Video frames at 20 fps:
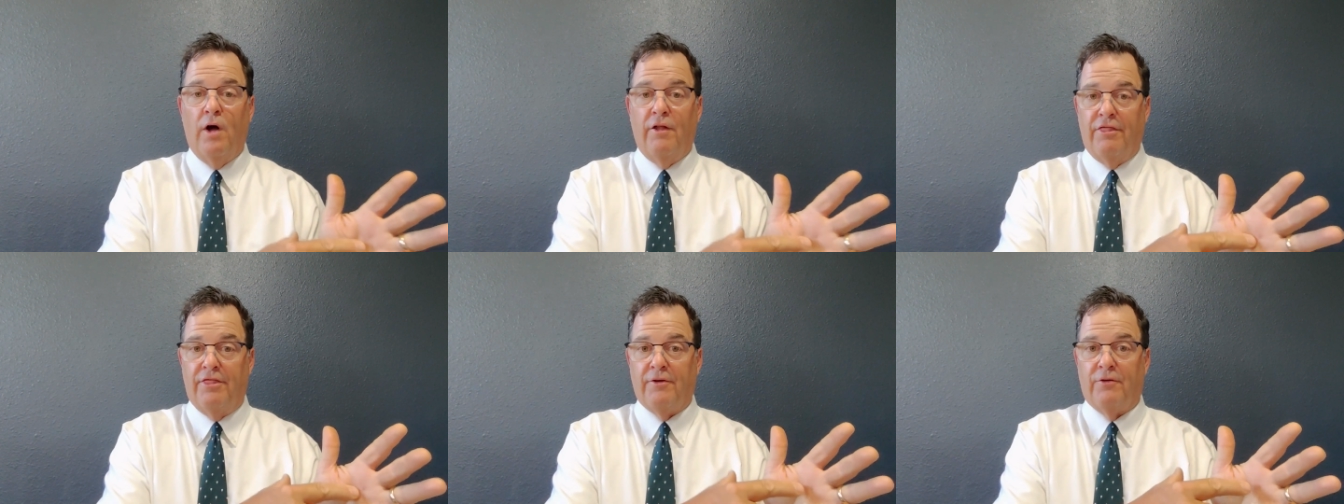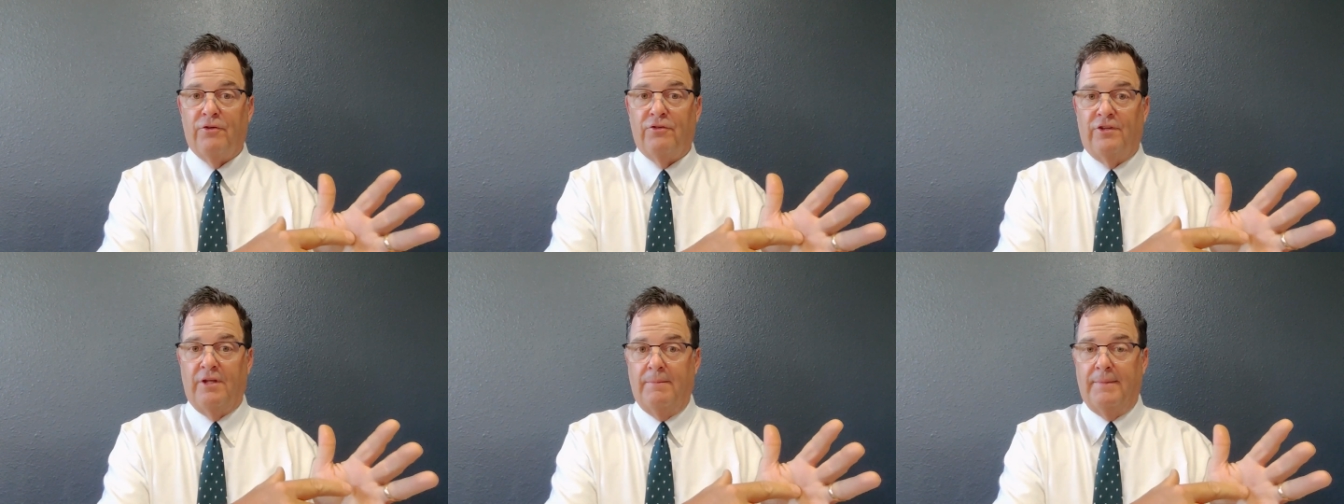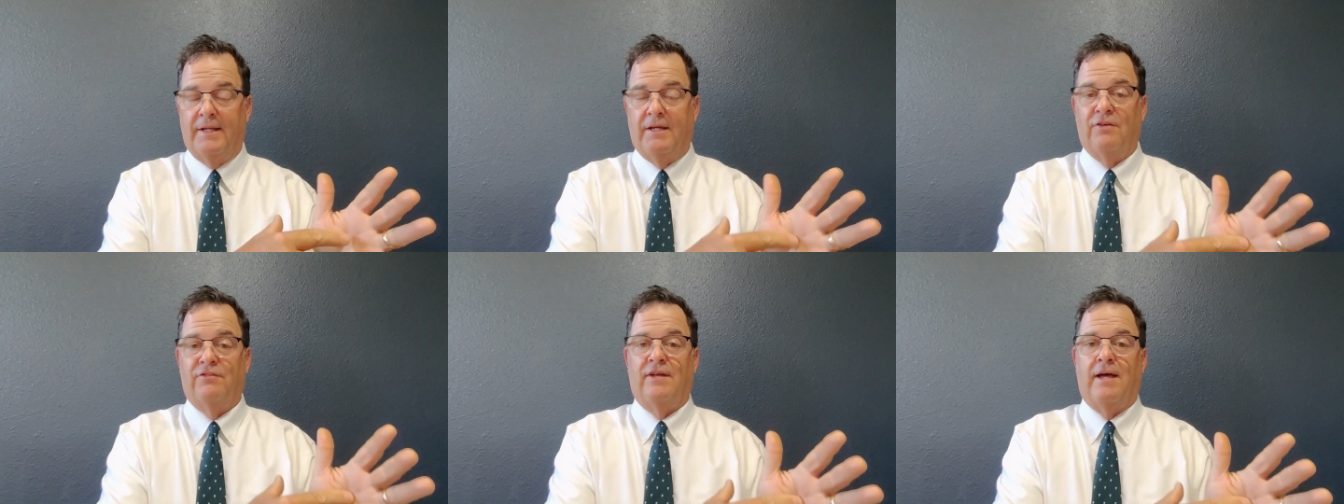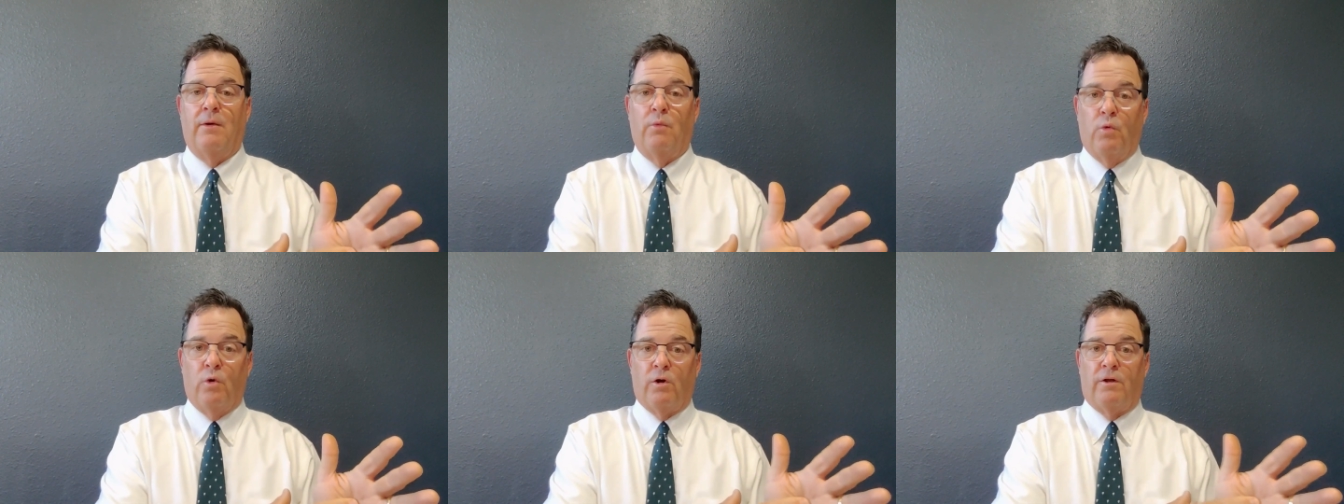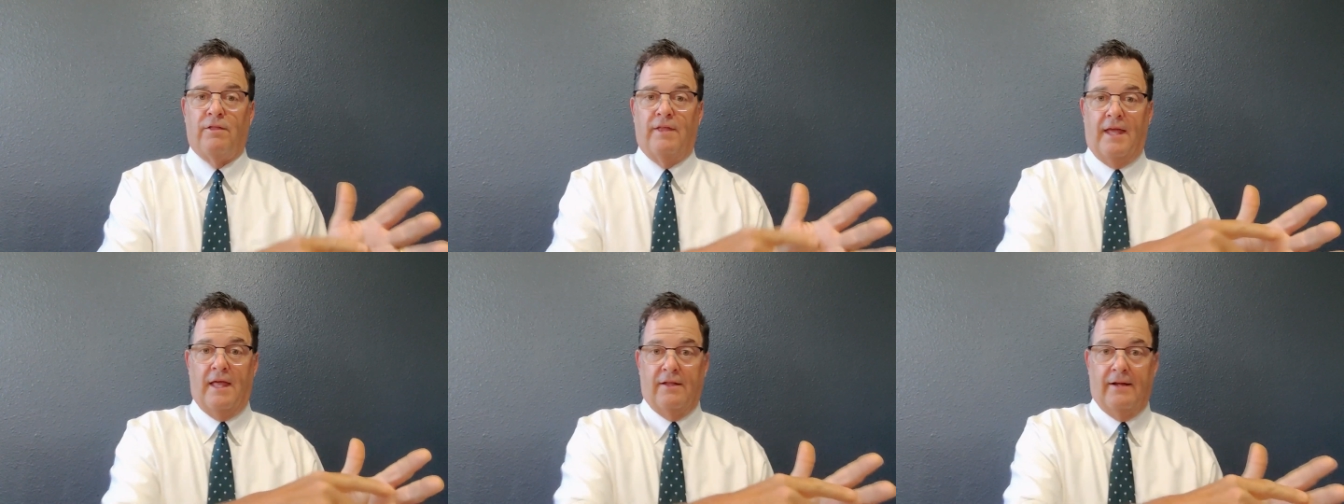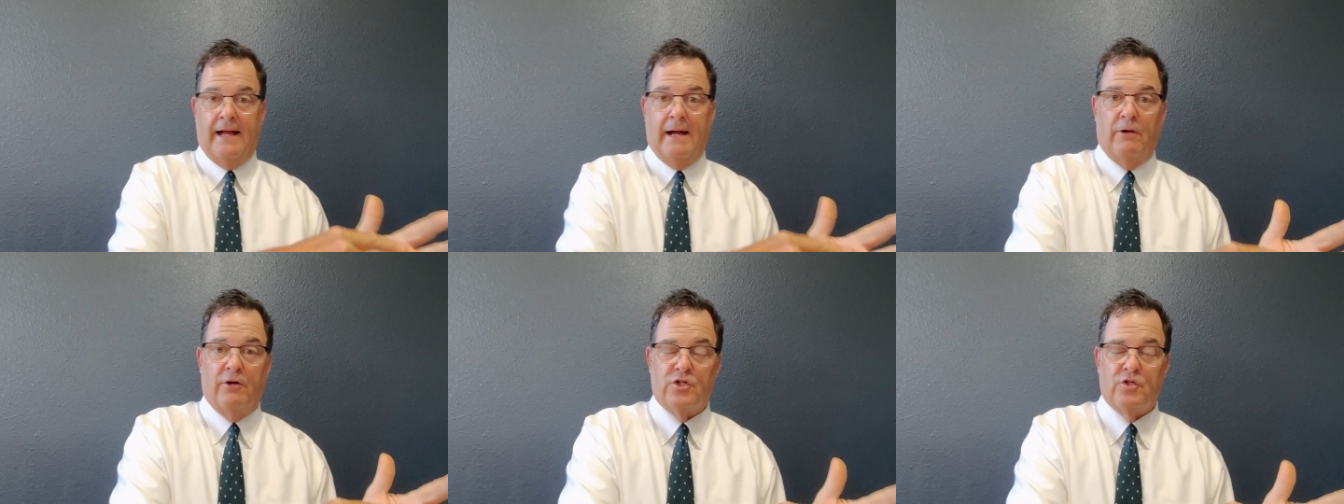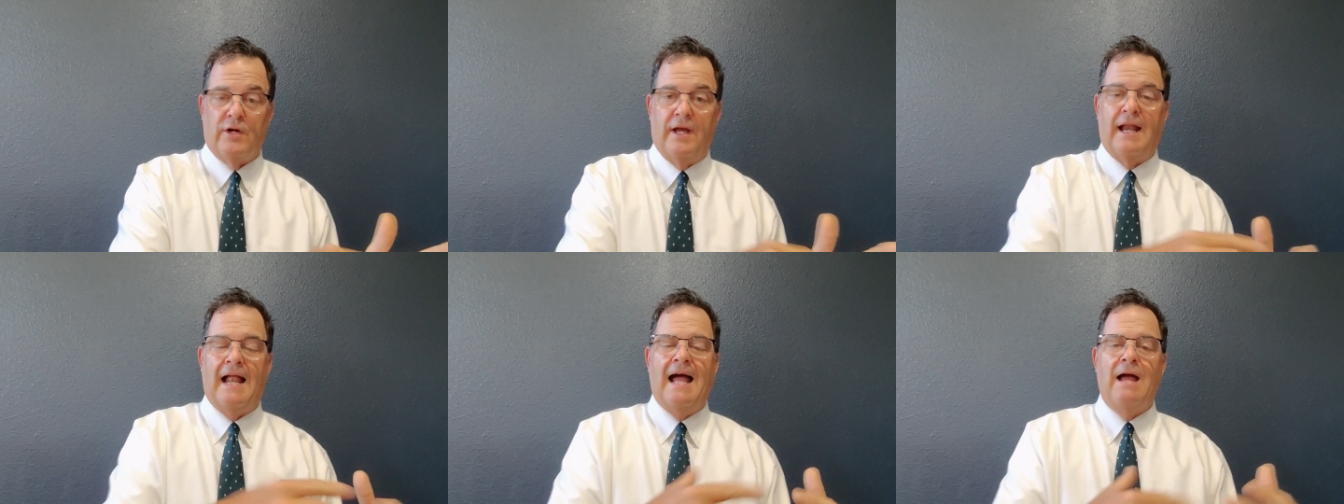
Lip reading: on Thursday because I work the other hours, right?